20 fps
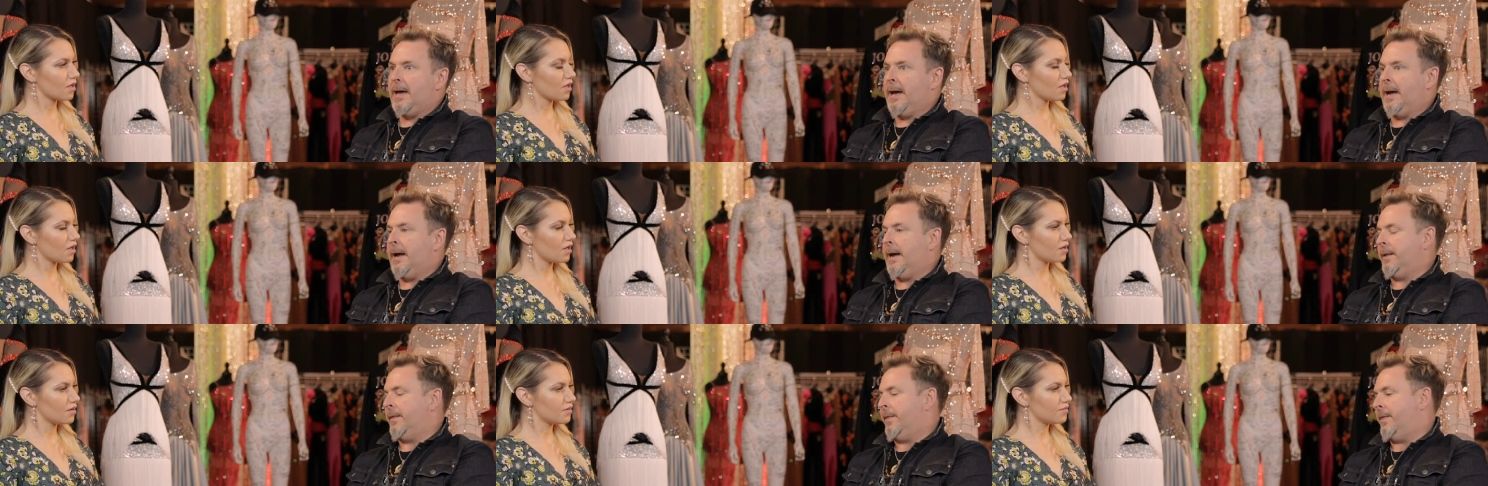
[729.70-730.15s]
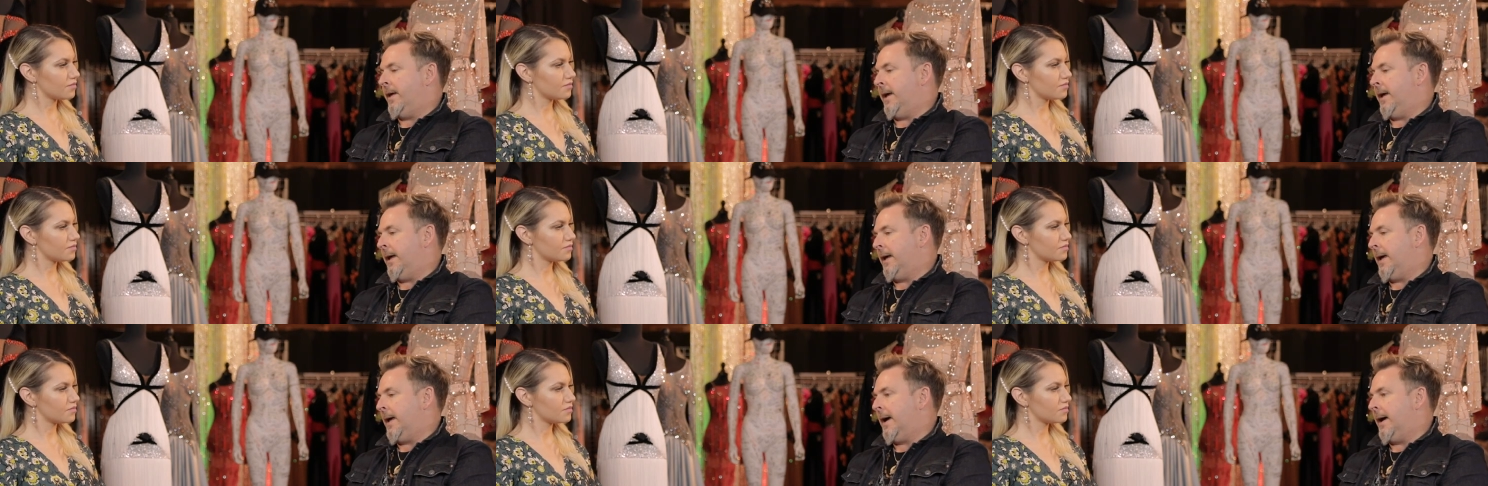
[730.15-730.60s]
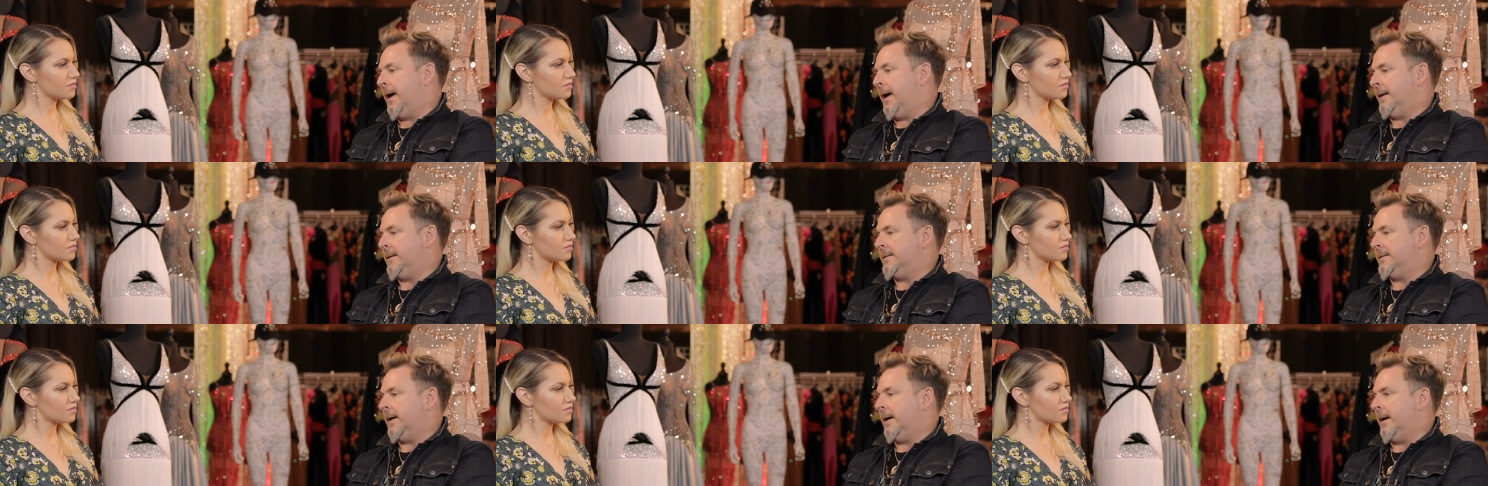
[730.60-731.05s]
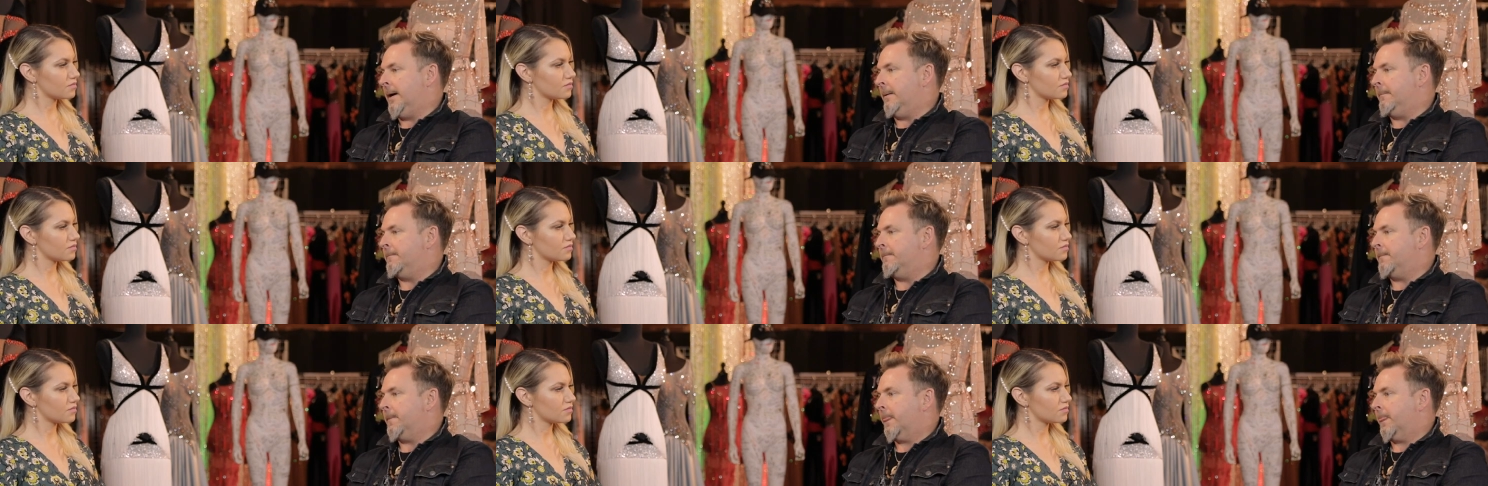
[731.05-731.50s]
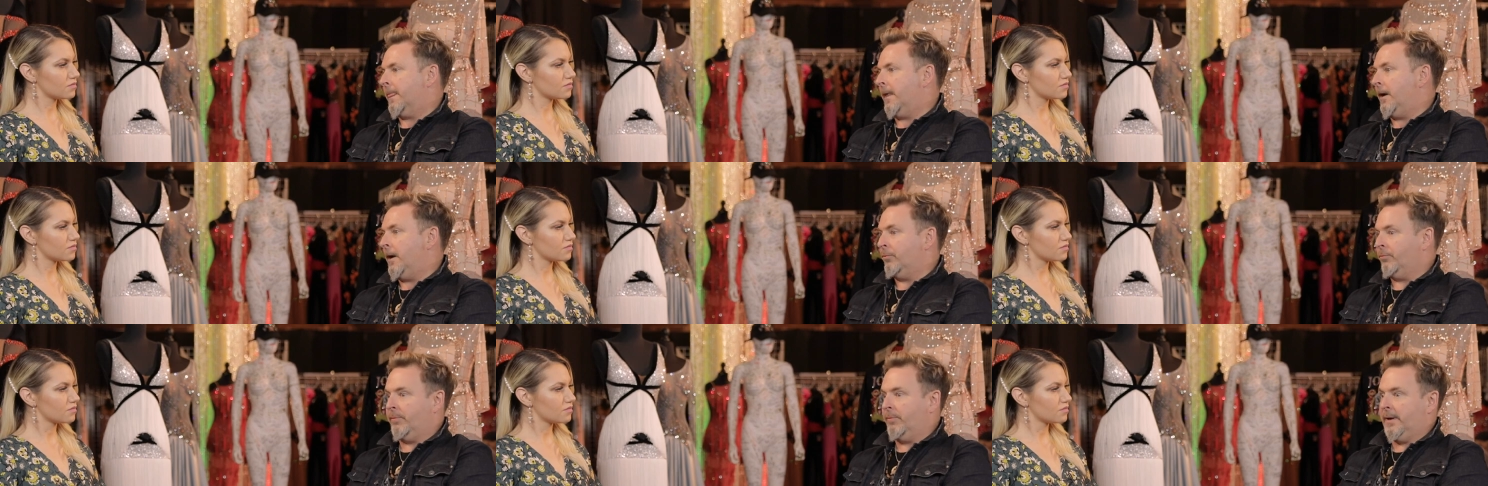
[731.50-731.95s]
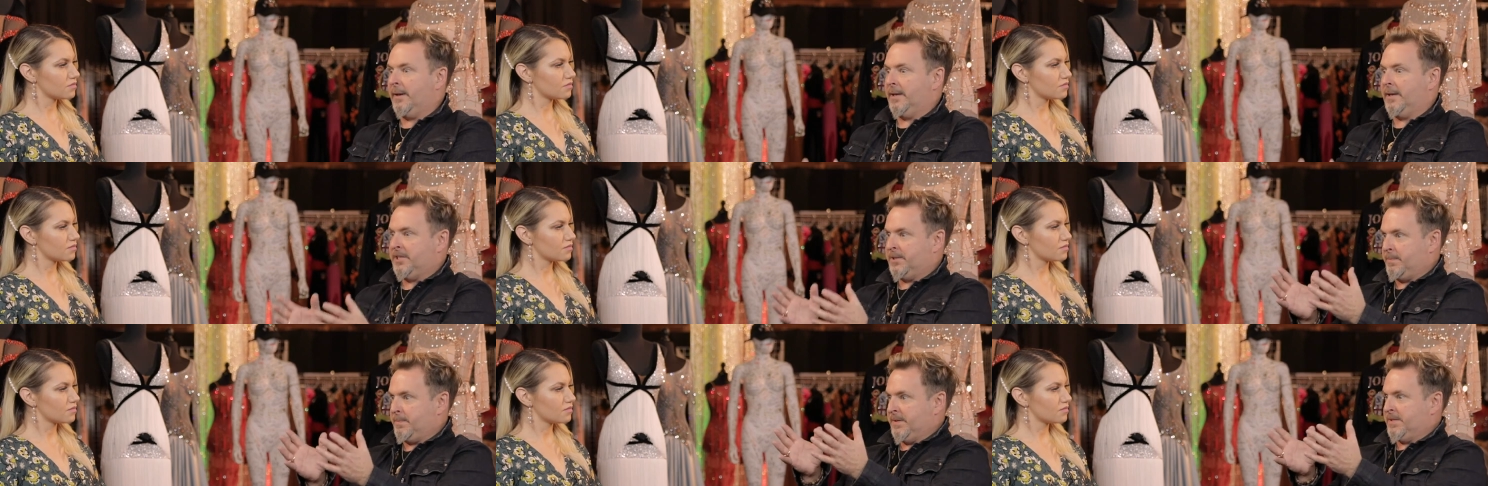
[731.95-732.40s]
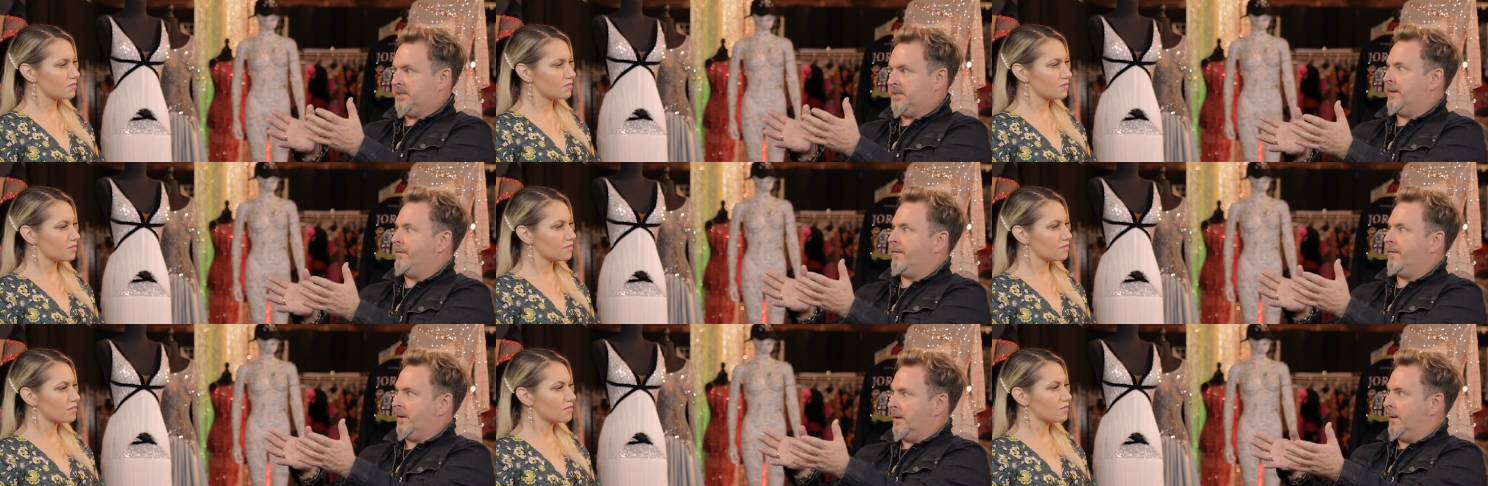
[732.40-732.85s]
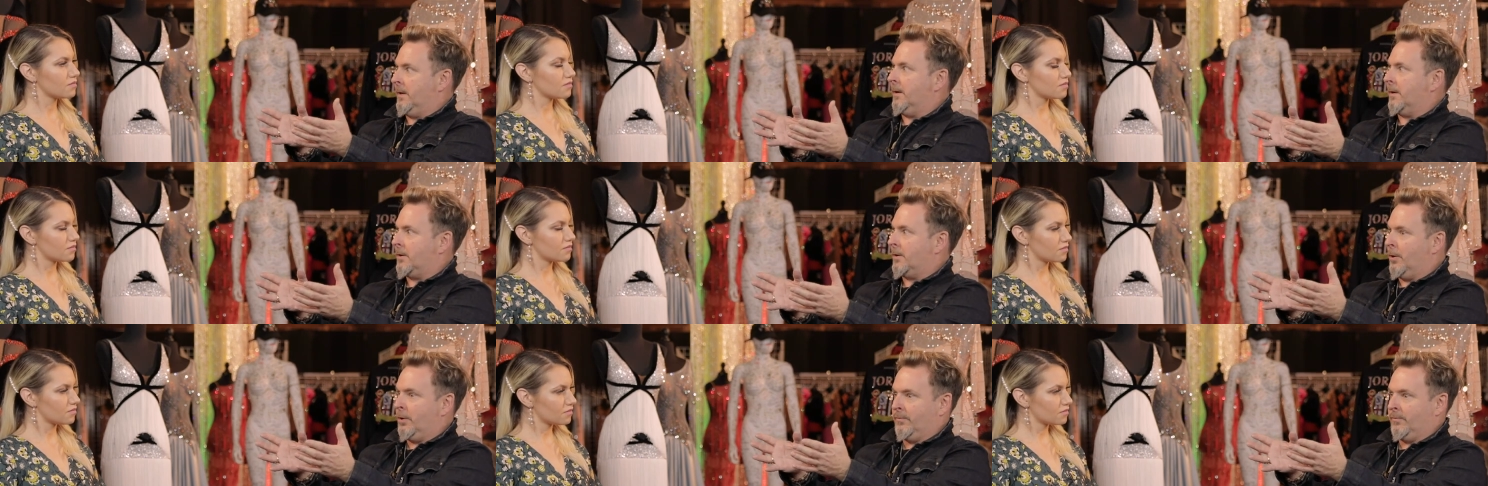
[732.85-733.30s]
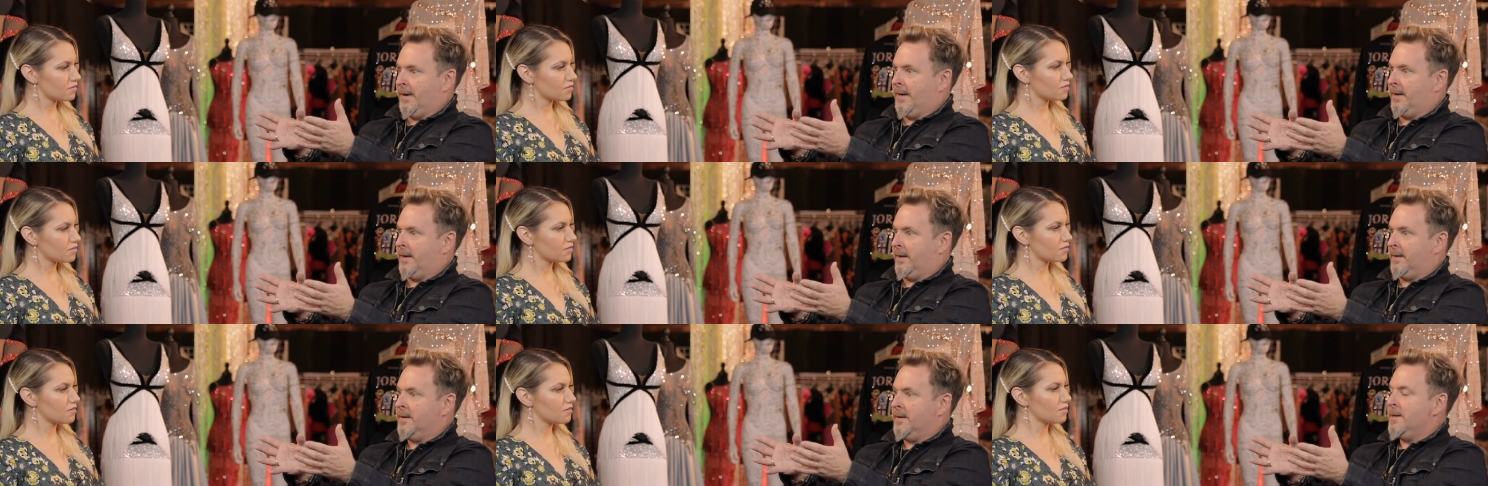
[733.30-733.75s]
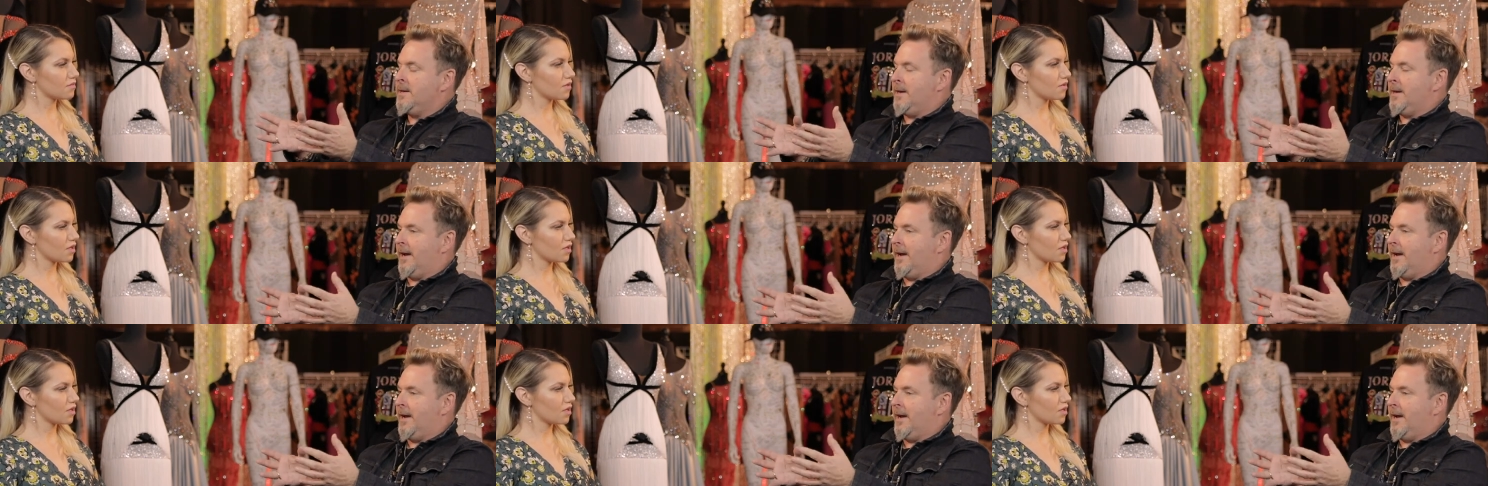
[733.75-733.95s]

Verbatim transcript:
Speaker 1: and they had um, a really specific look already.